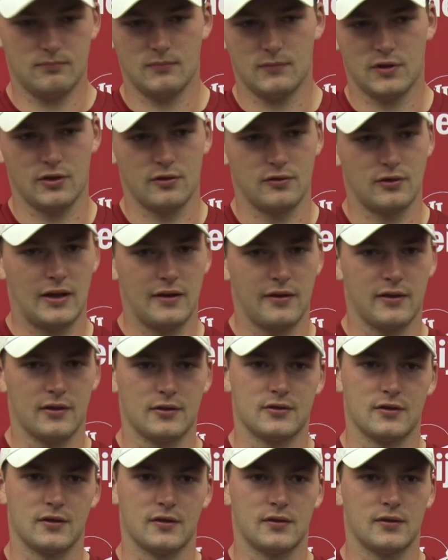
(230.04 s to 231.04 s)
so I think
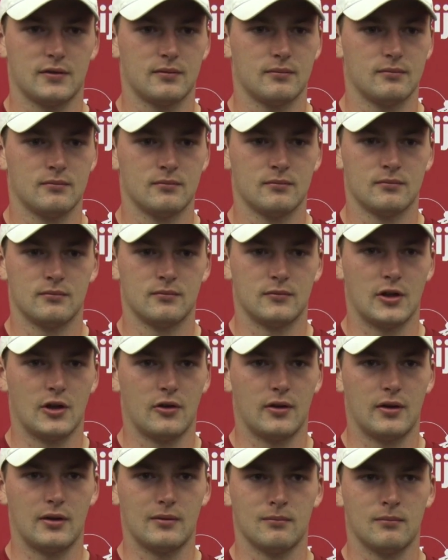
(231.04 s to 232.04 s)
just
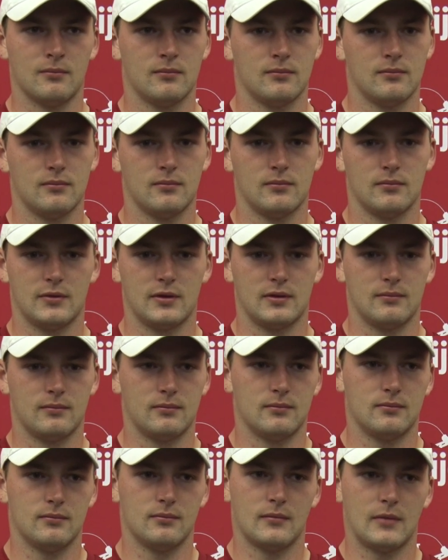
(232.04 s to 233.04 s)
knowing
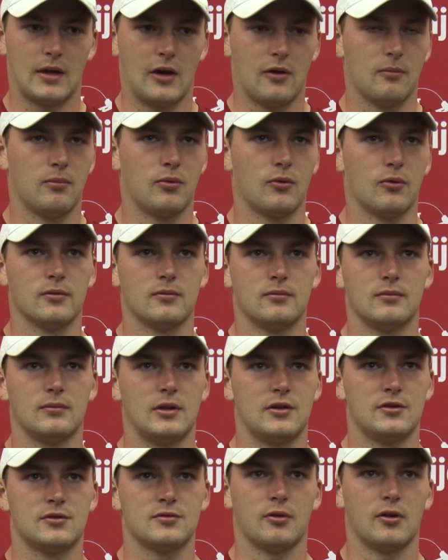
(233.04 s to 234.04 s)
how important
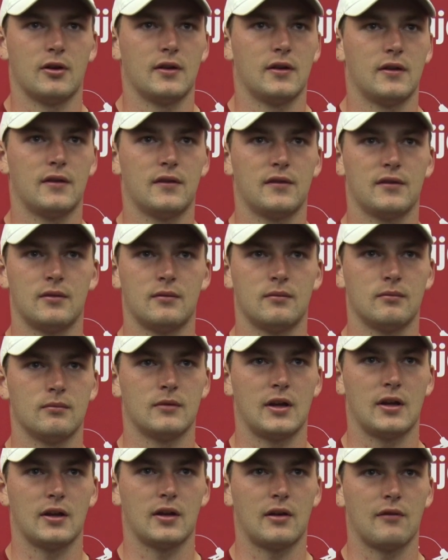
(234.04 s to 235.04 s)
each play is and
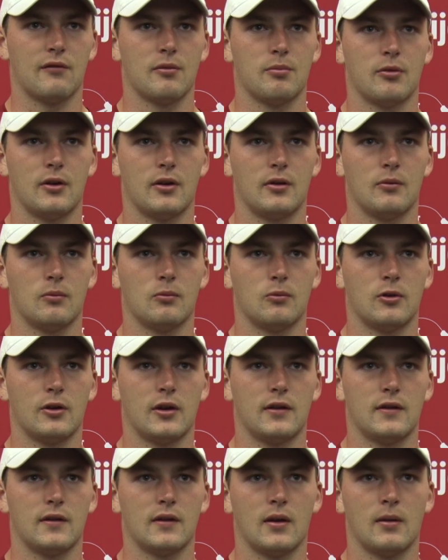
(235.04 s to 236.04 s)
taking every play one
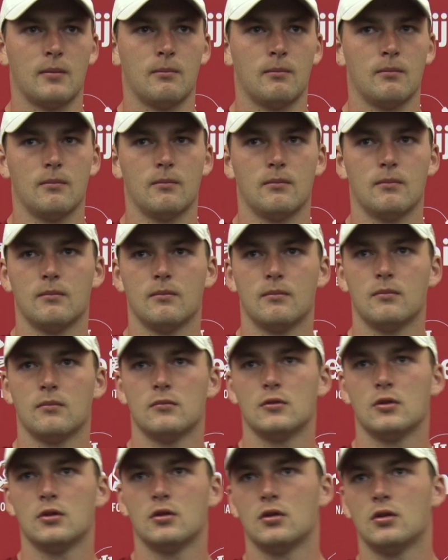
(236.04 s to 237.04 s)
at a time.
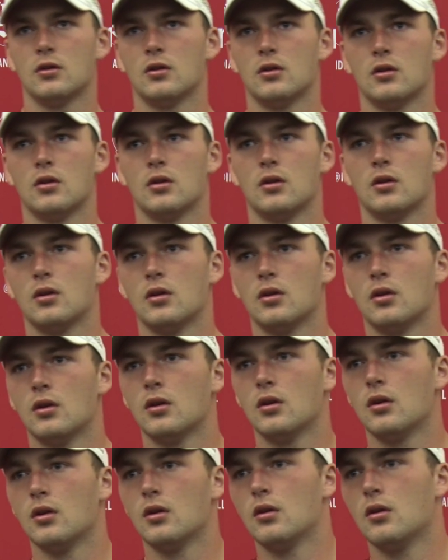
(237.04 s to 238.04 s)
Patrick on
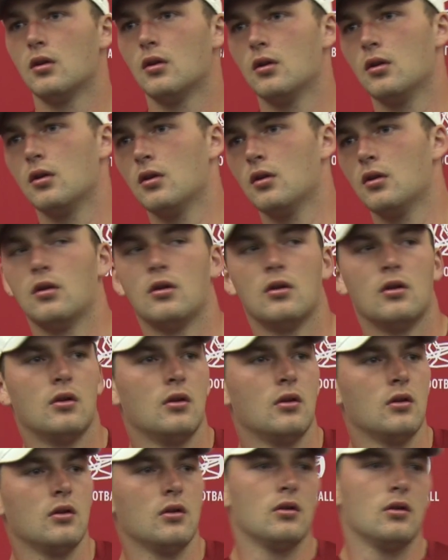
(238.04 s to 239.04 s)
the right,
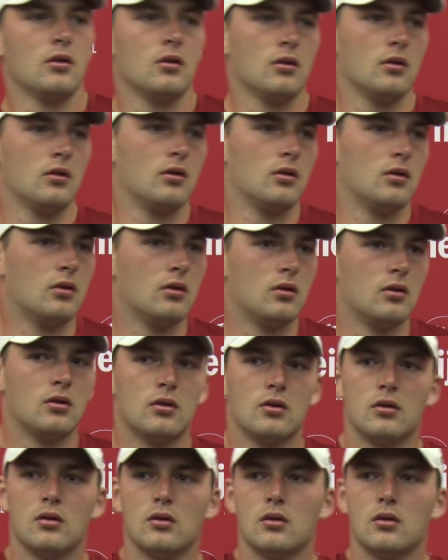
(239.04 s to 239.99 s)
Mason. I